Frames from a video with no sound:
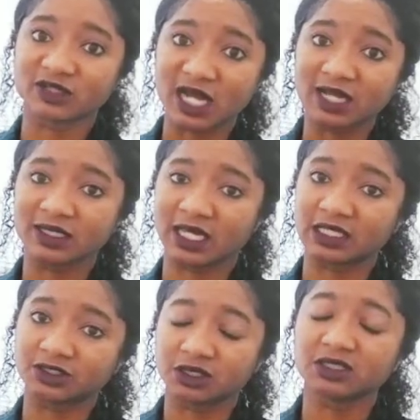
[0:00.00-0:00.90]
they're not
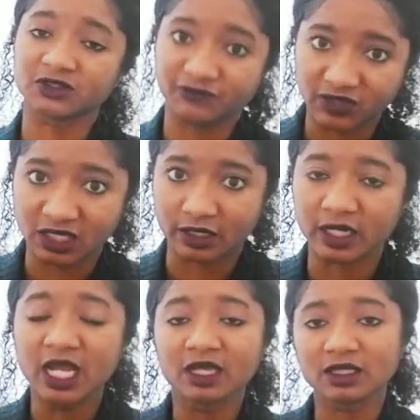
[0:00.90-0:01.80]
engaging is
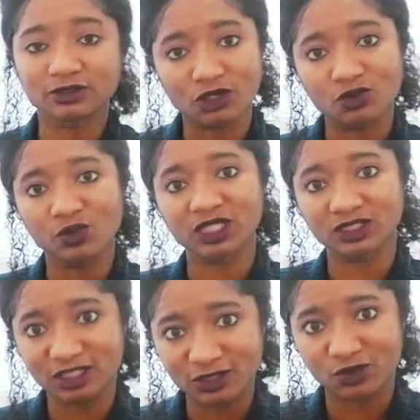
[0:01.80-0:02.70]
fear. They don't want to
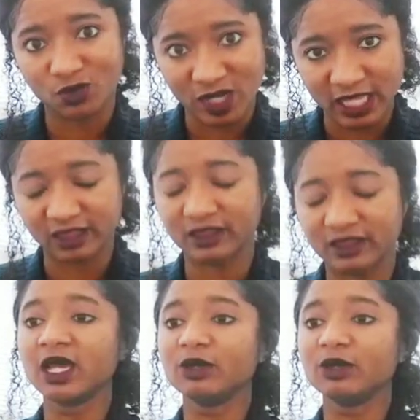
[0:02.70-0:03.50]
deal with